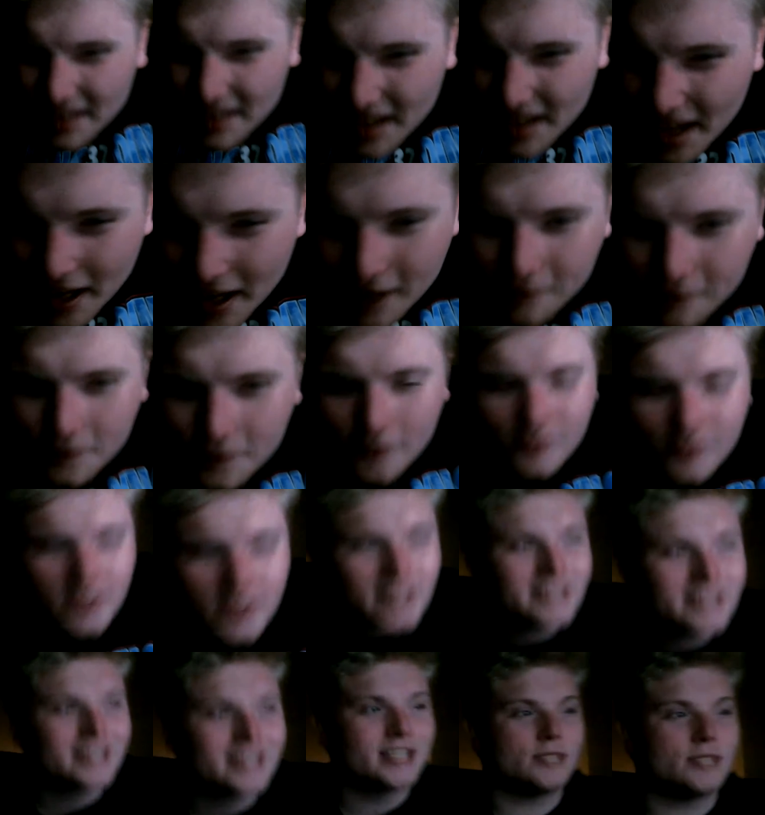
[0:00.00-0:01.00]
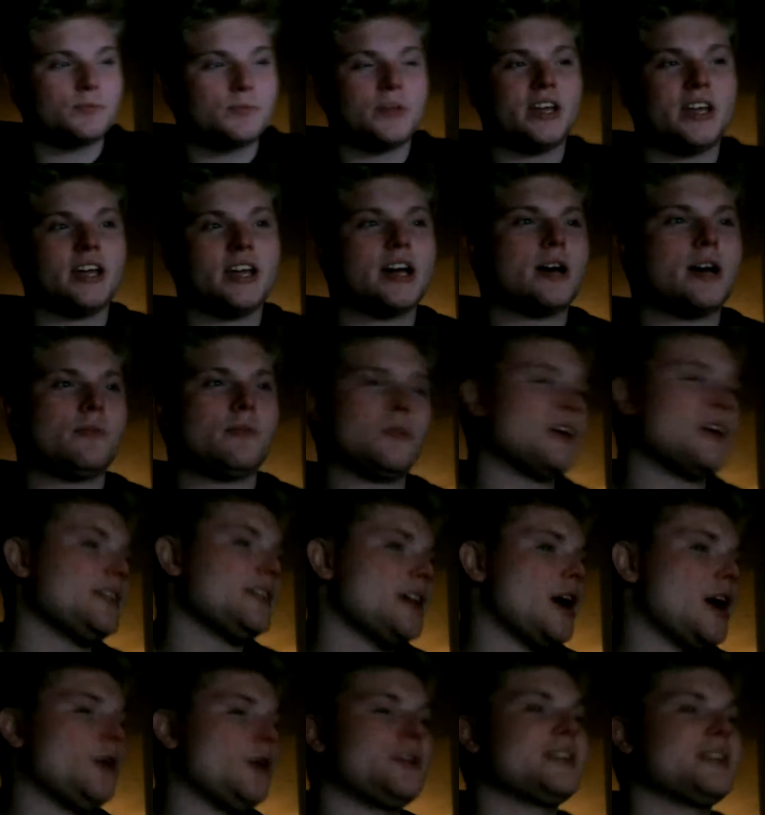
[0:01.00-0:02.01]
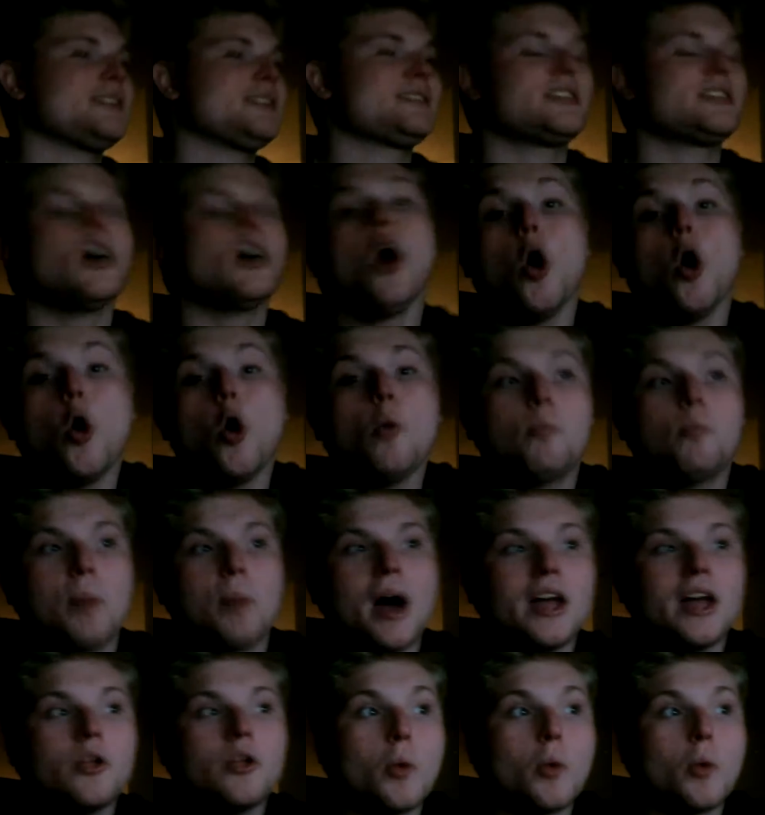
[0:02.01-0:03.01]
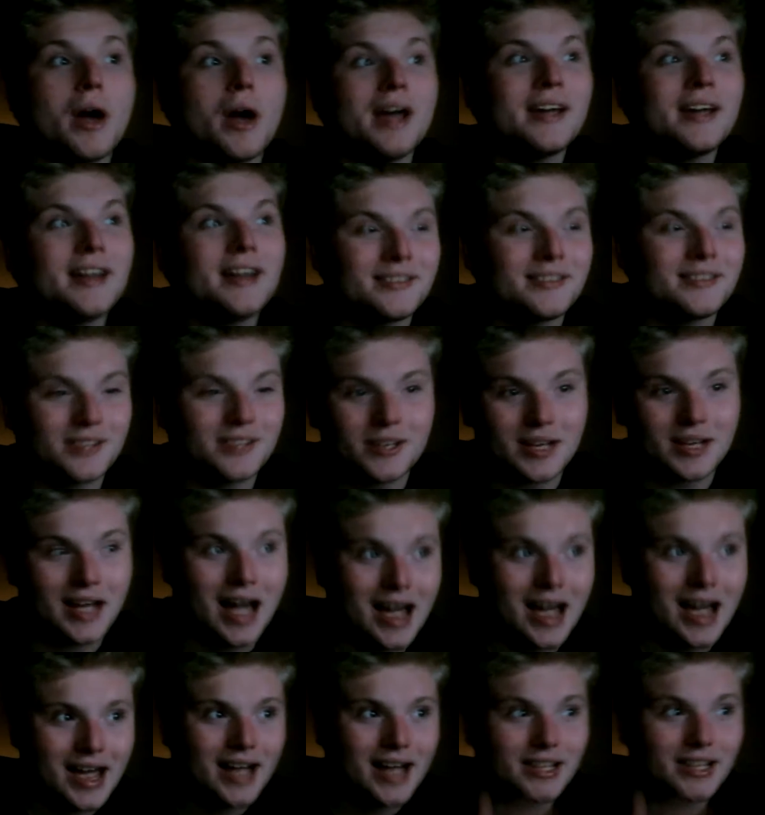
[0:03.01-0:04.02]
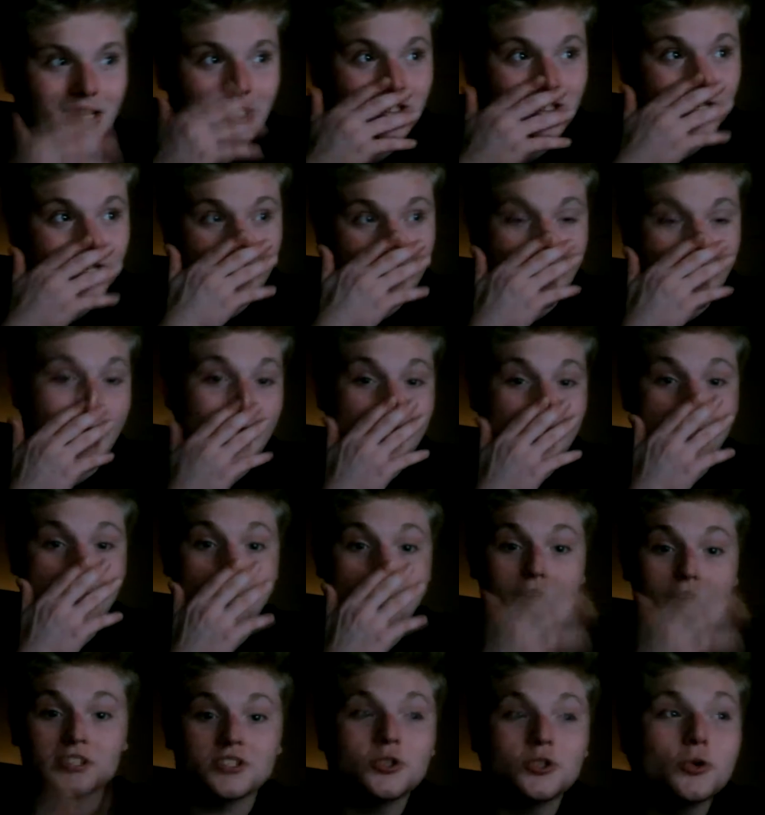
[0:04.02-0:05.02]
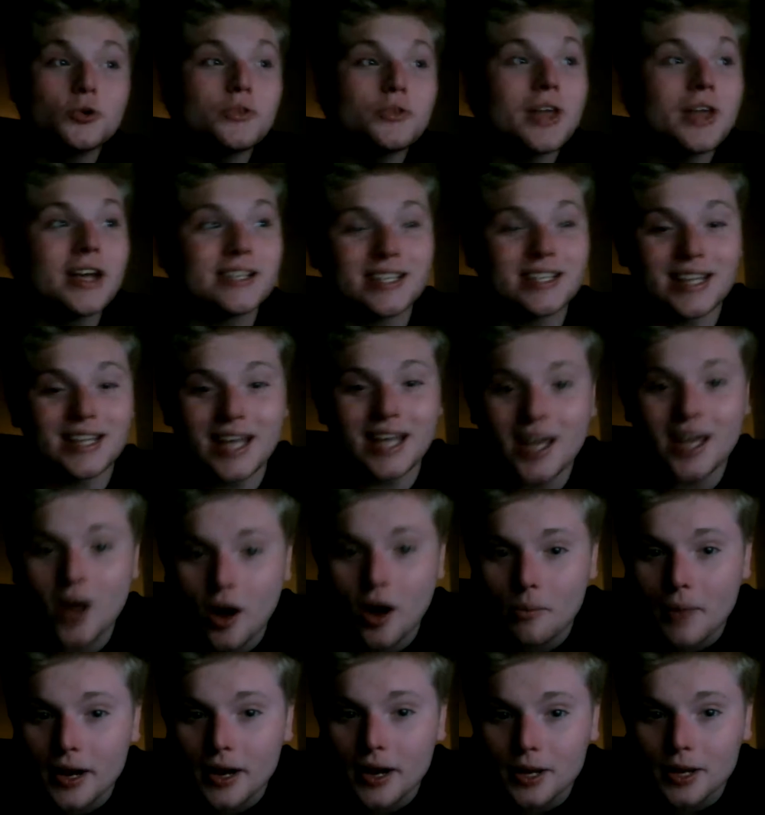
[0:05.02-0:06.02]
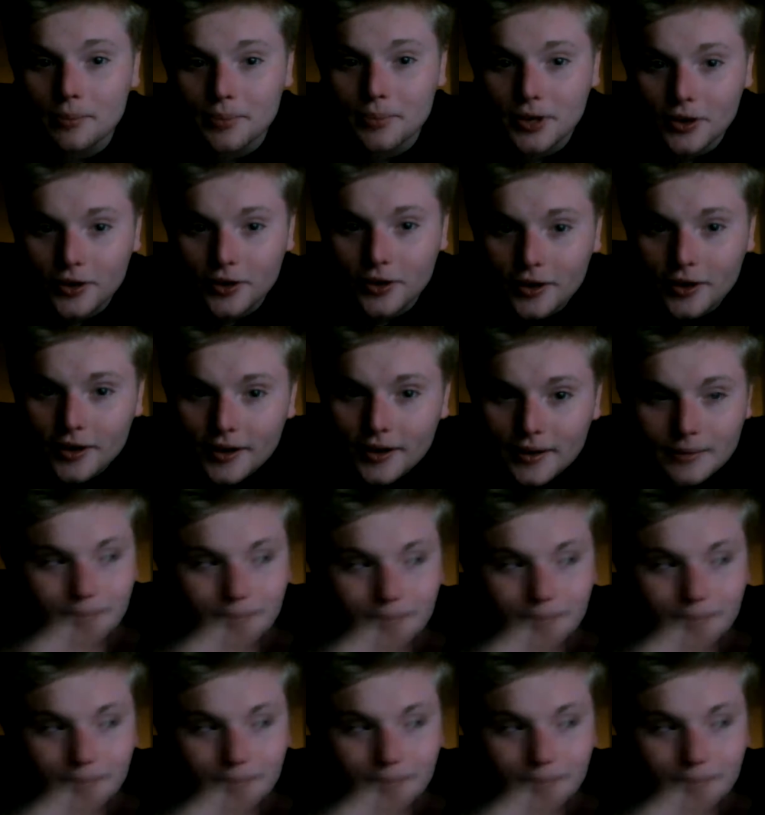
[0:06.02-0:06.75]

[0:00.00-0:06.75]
8:56 p.m. right now. And it's, oh, by the way, I had to check. It was 2008 on my computer